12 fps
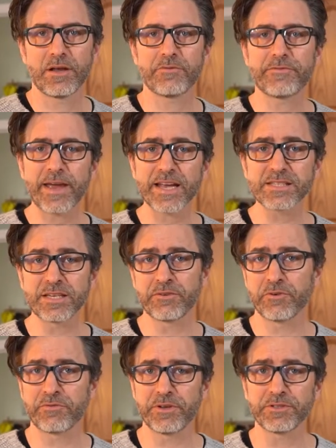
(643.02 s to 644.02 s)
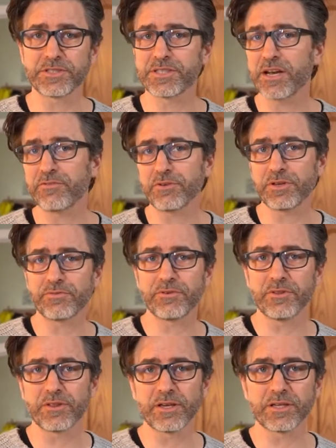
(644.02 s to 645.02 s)
fasting reveals several
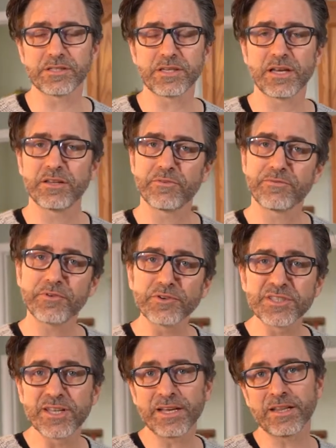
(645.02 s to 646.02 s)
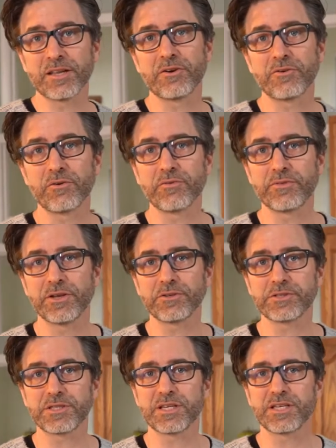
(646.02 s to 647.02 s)
different things. And the first thing that it
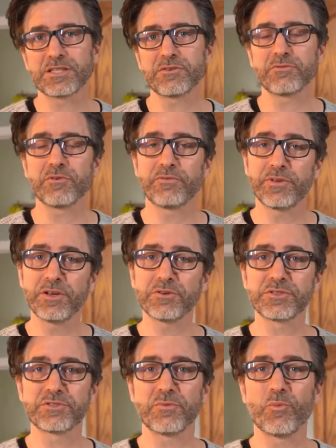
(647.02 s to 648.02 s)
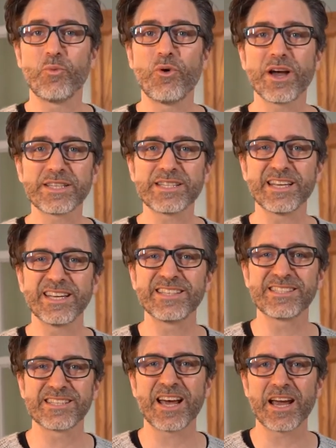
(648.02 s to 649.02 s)
reveals is it reveals what's
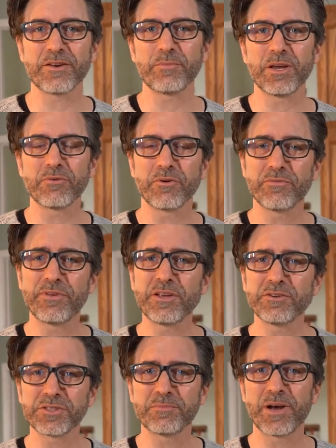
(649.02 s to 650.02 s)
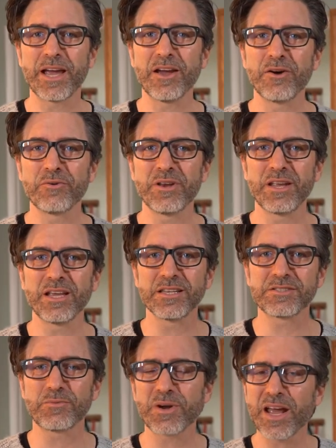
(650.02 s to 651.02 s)
inside of me. It reveals my own
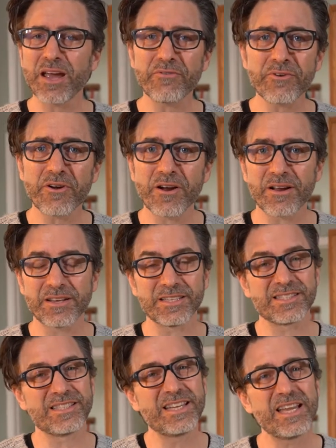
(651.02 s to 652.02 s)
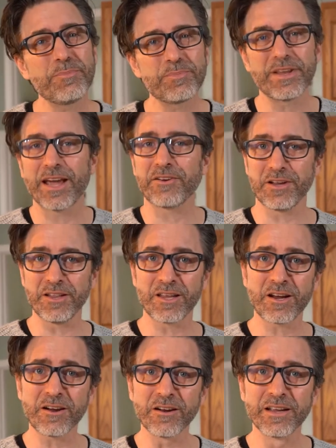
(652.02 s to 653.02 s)
needs. Whatever is deep down in
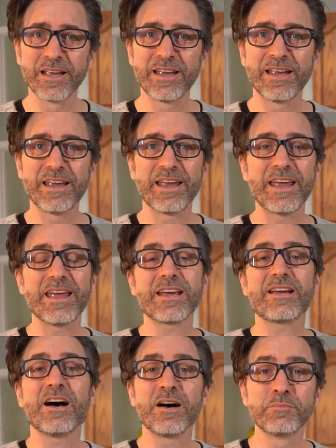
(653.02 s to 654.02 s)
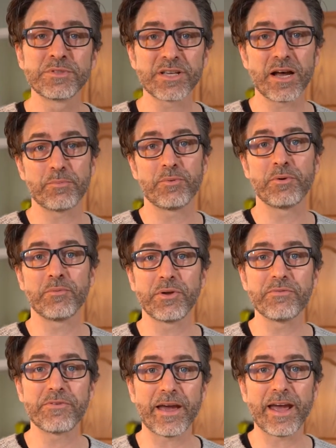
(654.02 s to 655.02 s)
there, it comes up when we
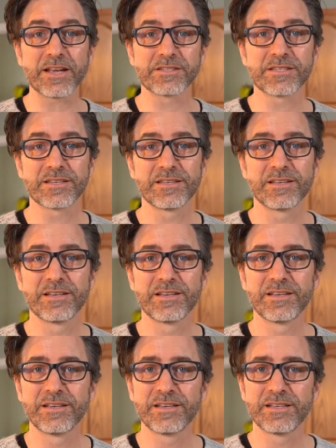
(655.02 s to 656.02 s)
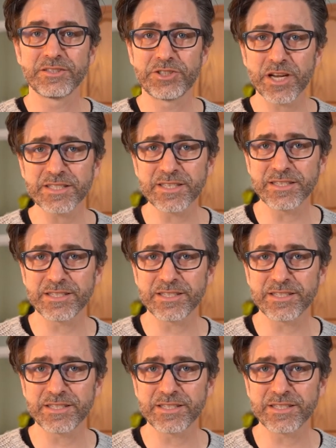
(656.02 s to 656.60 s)
fast. Justin